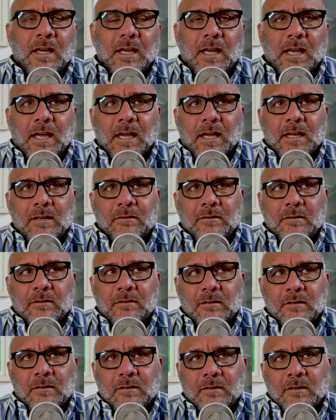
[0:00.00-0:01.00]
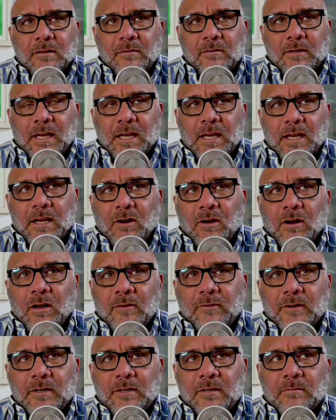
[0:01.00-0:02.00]
And they
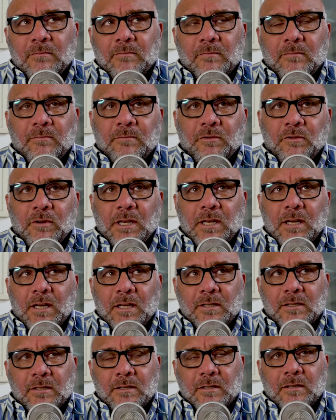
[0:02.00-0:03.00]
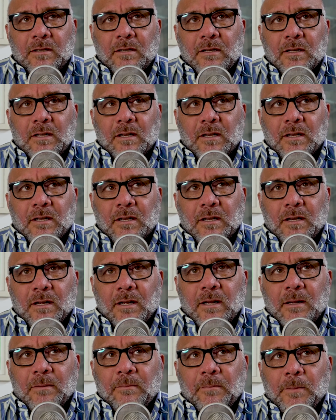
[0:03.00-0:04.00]
often bring us
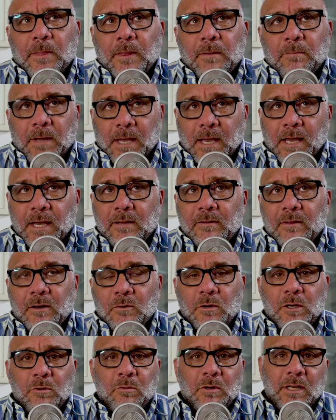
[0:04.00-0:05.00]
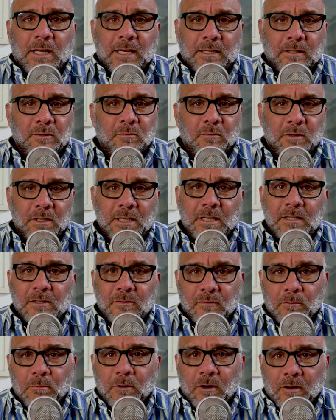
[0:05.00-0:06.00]
pain that we would like to release
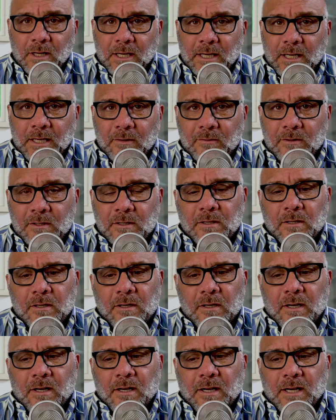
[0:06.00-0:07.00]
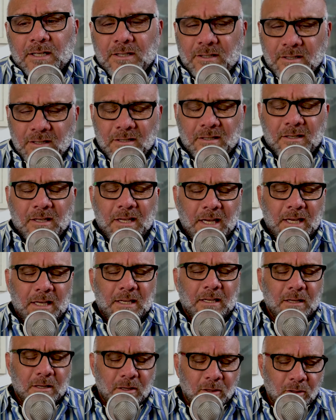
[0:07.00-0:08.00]
from our lives. I just can't
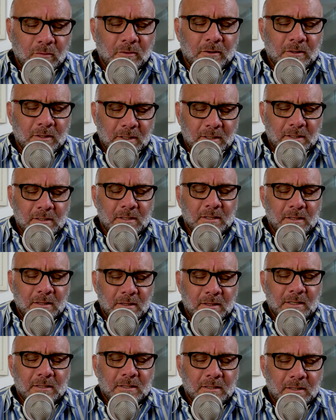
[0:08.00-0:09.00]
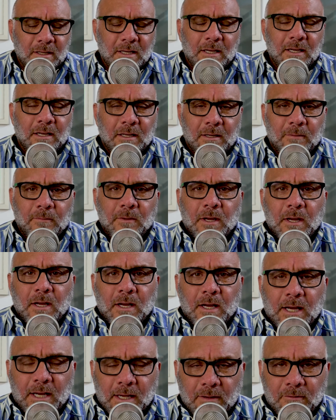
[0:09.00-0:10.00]
get over this thing
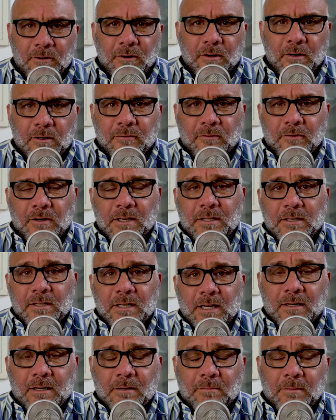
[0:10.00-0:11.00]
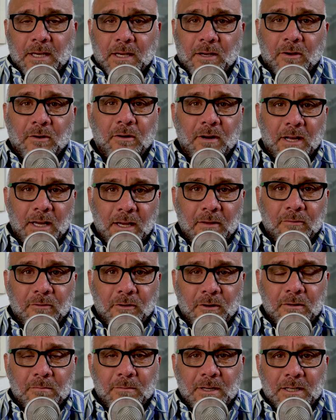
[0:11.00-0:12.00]
I've heard friends to me, or I have
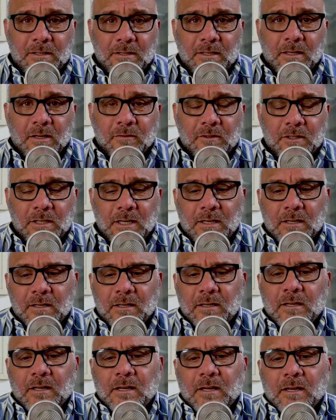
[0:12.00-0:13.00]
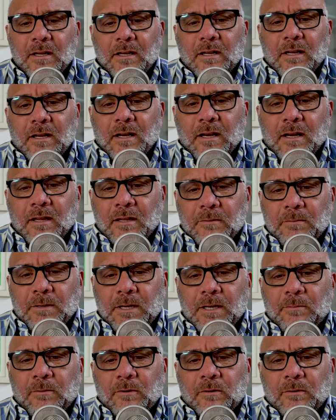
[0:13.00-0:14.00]
heard myself say to other
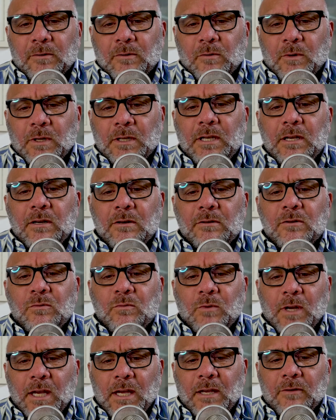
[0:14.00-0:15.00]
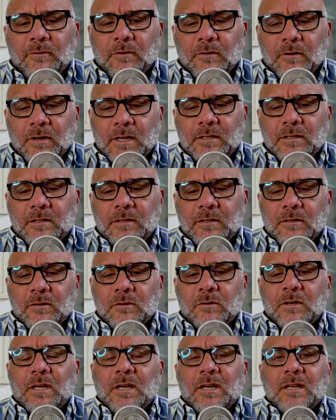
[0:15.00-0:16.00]
people. Well, here's a way for us
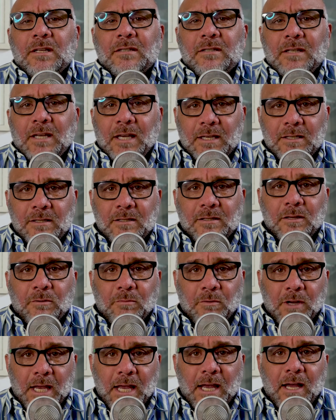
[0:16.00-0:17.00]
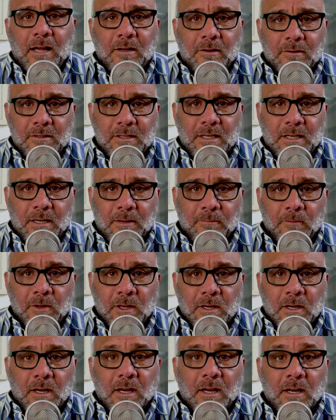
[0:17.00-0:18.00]
to test the reality
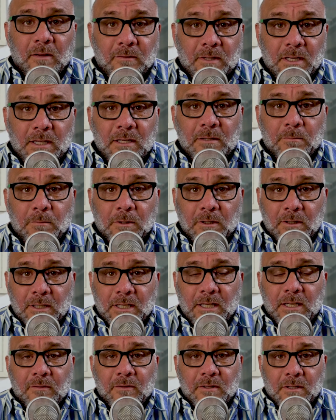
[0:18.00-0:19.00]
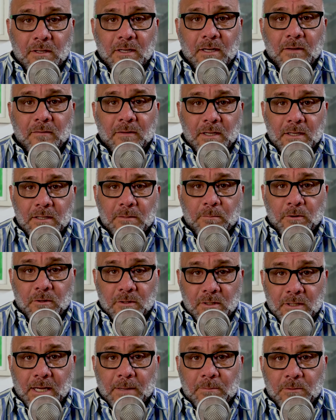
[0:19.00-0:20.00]
of these beliefs and of these
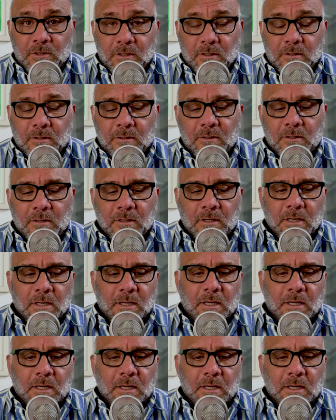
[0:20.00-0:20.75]
perceptions,